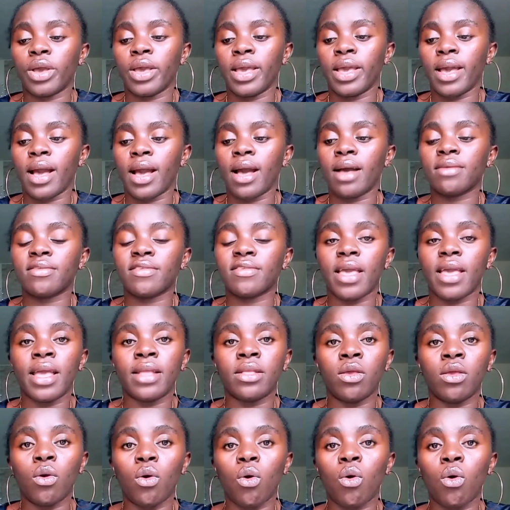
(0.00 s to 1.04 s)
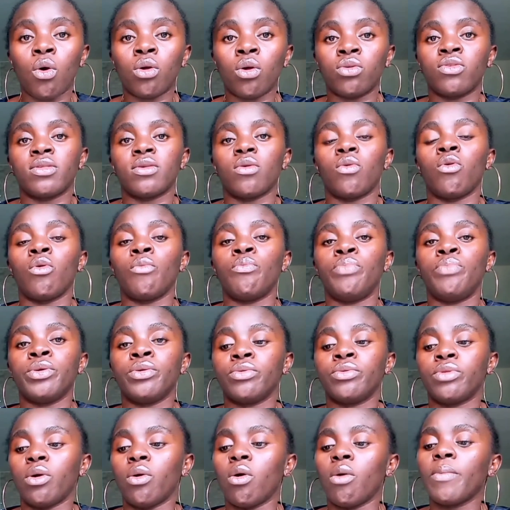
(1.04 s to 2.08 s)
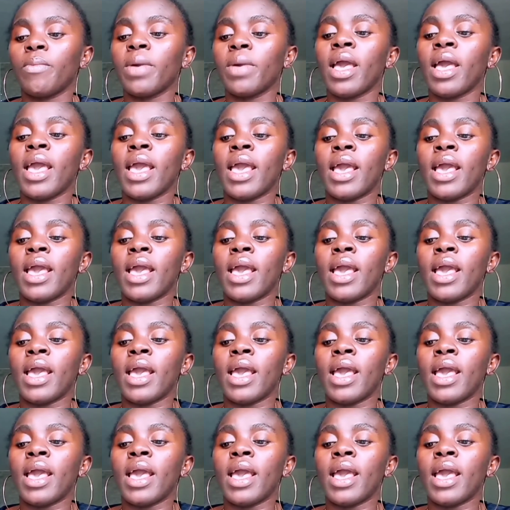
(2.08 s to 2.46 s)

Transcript: hair has any oils or build up